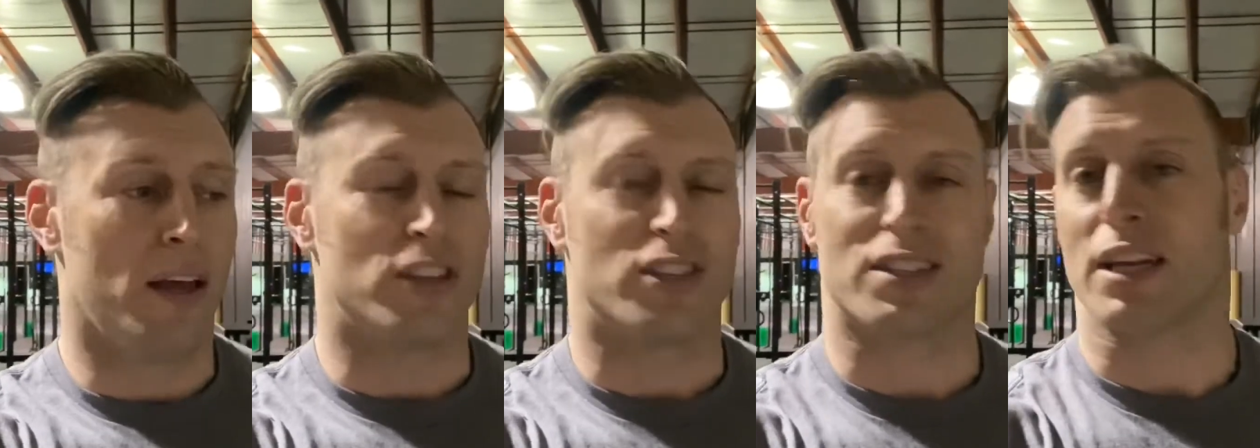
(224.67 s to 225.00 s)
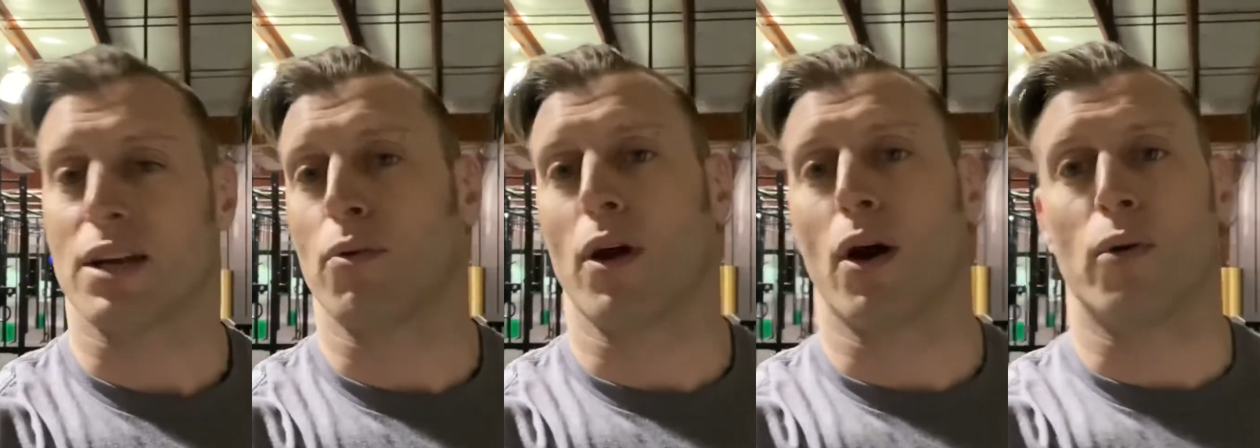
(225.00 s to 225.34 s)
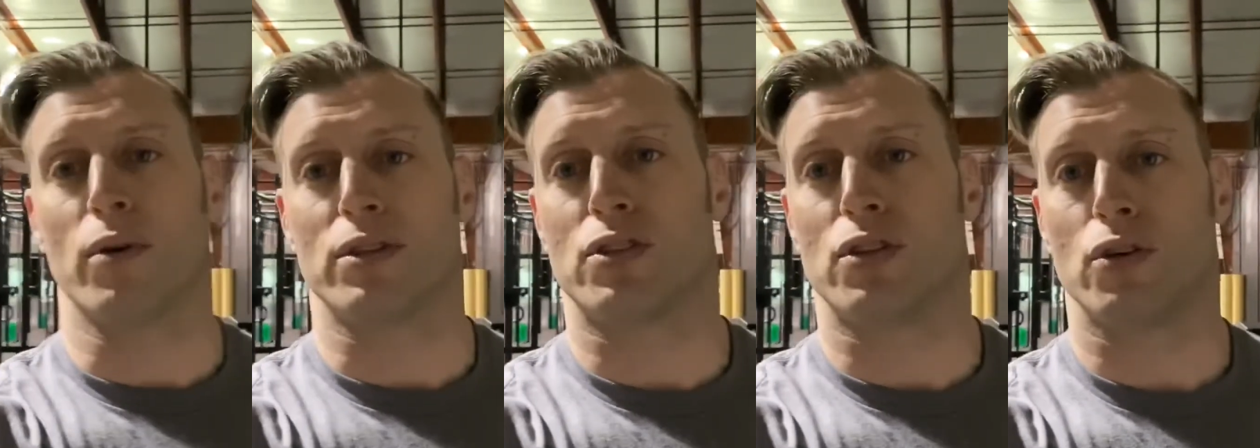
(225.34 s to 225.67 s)
just like we
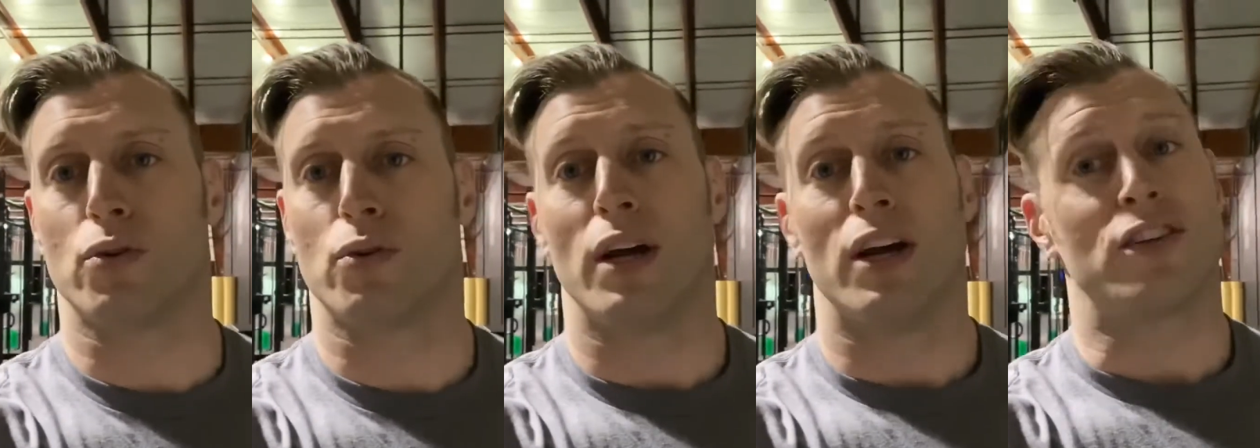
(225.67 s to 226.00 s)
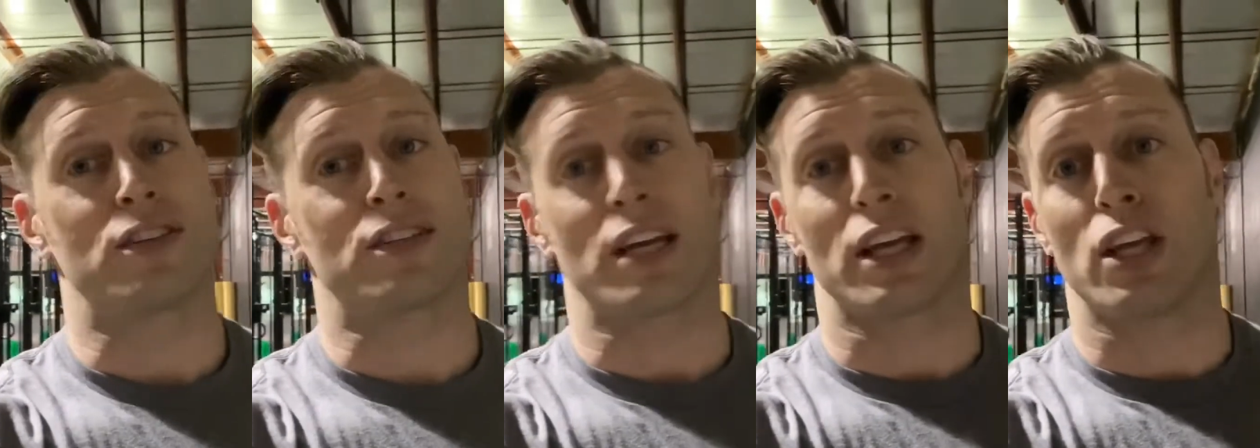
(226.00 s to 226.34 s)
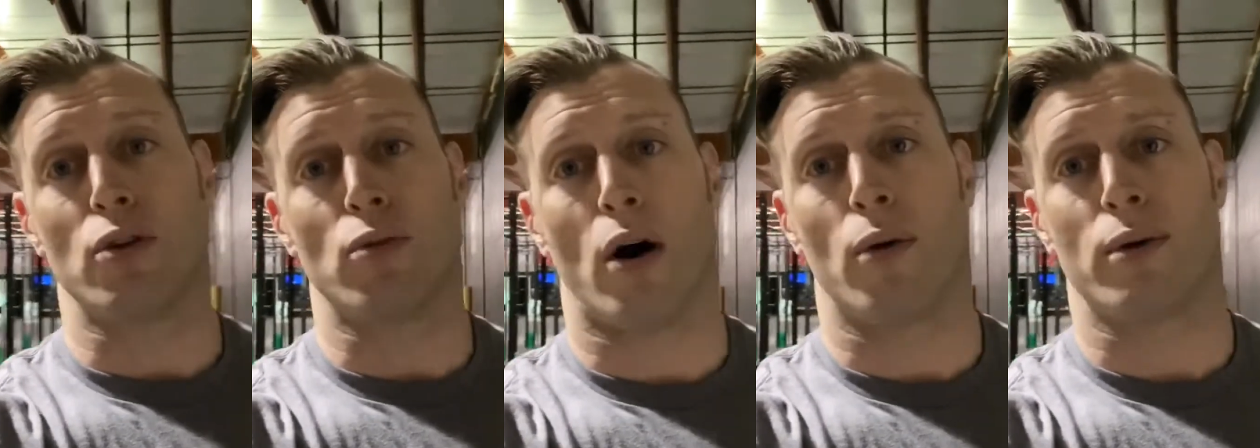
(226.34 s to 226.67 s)
always do, just like
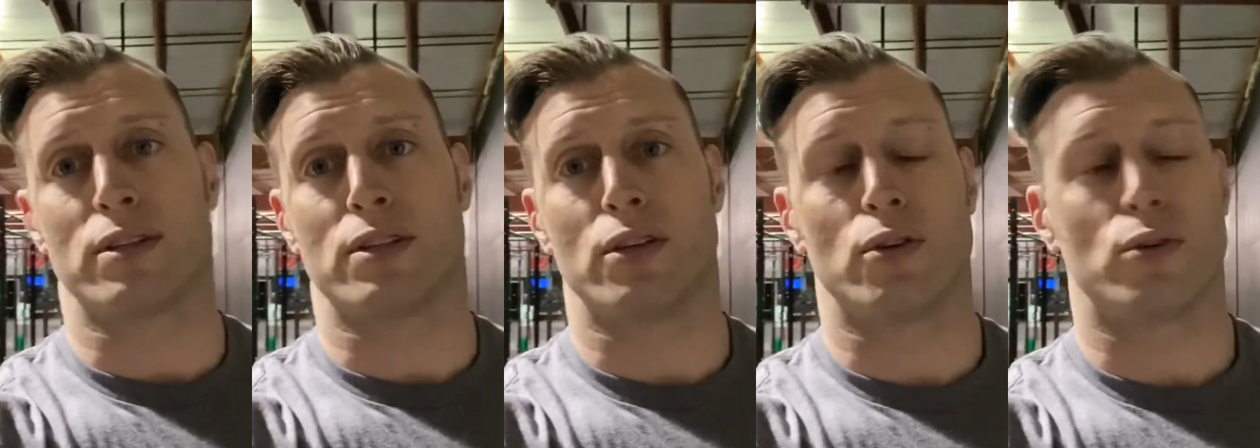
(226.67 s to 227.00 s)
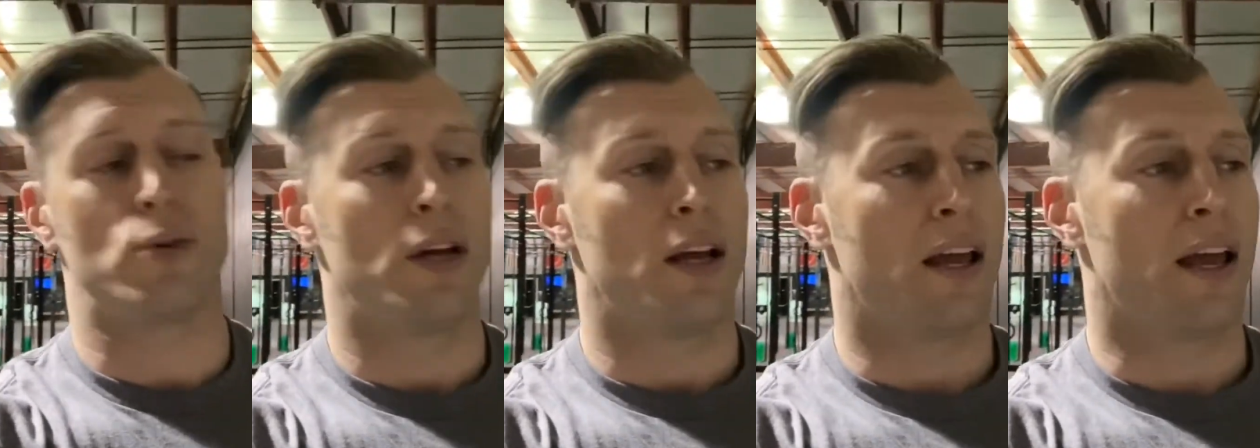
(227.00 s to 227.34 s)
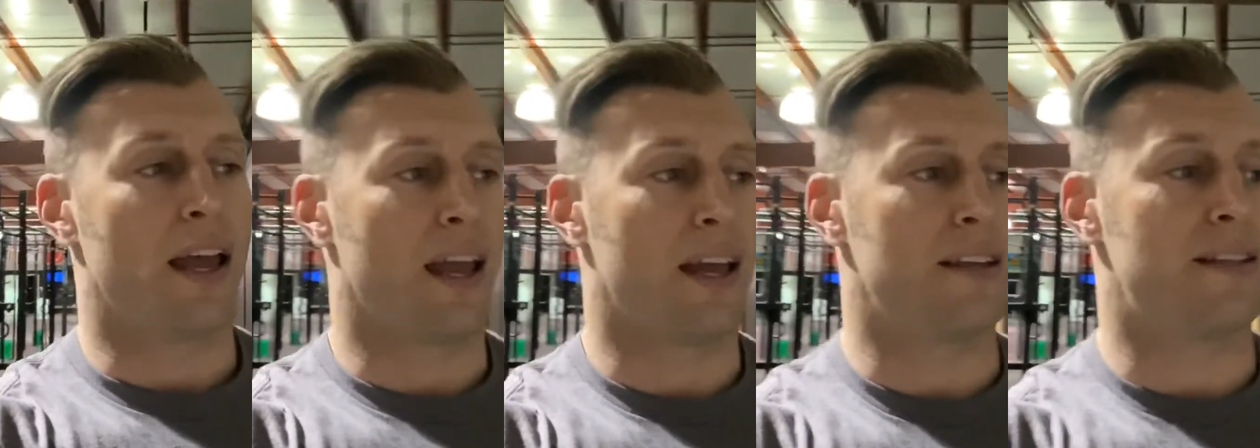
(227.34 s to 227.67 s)
you always do.
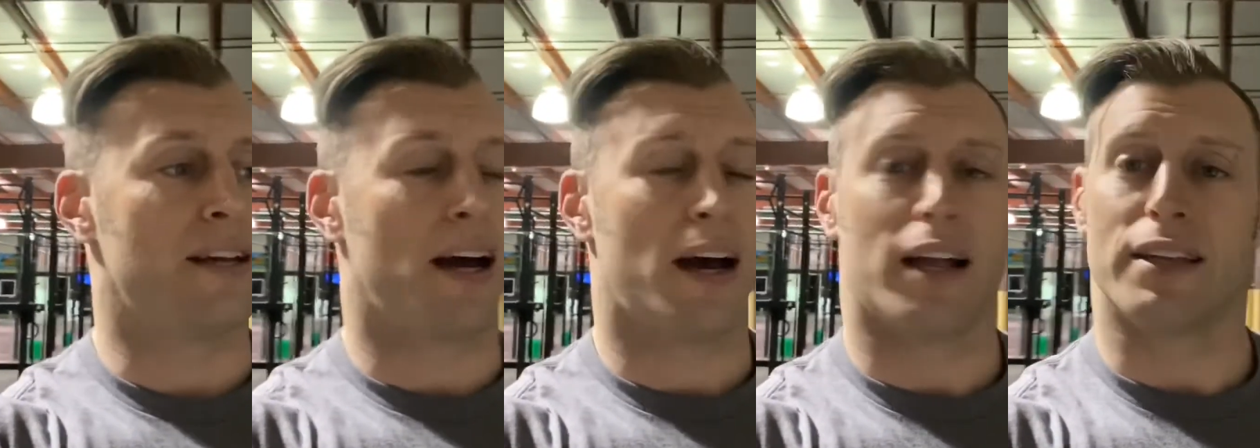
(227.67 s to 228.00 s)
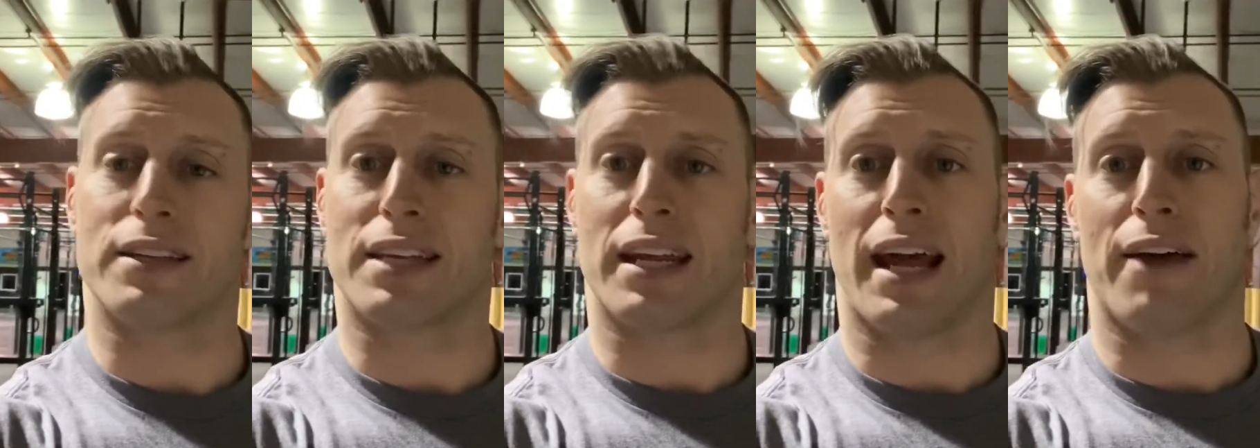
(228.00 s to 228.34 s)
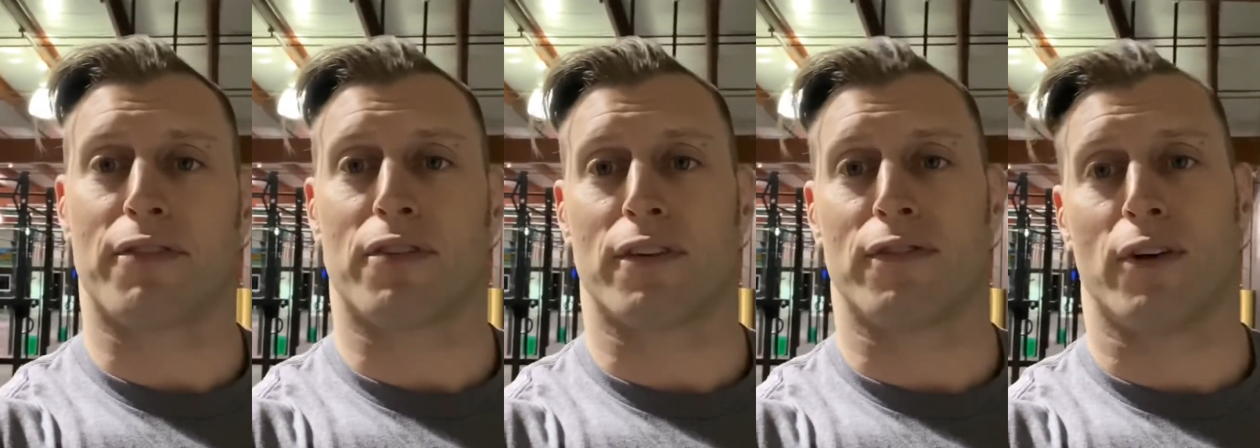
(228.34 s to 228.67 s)
And let's get
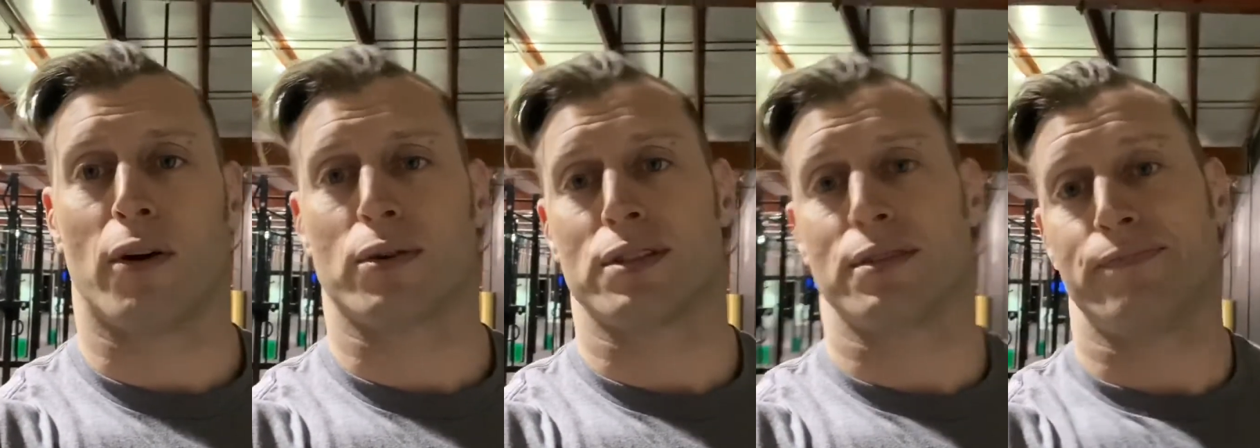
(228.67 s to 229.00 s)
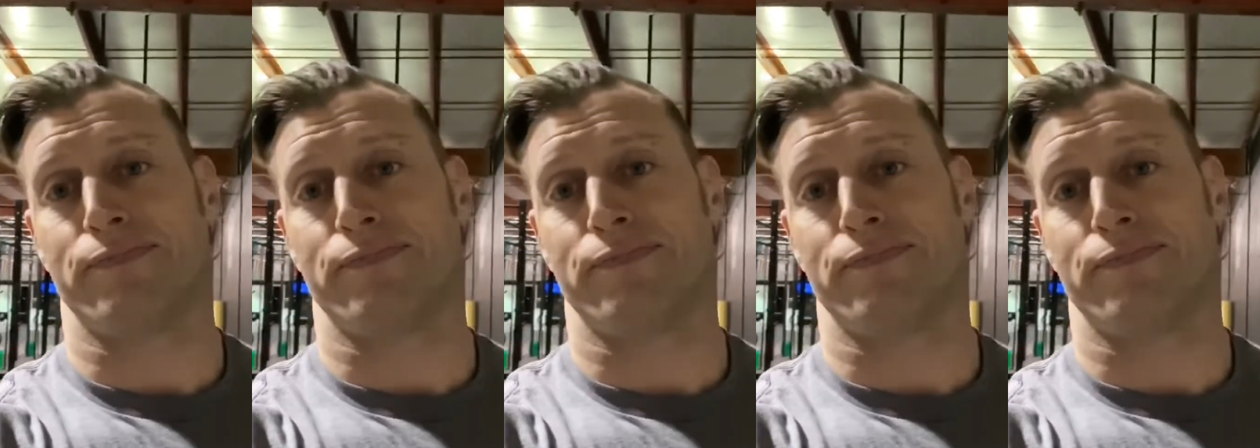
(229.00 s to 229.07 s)
after it, folks.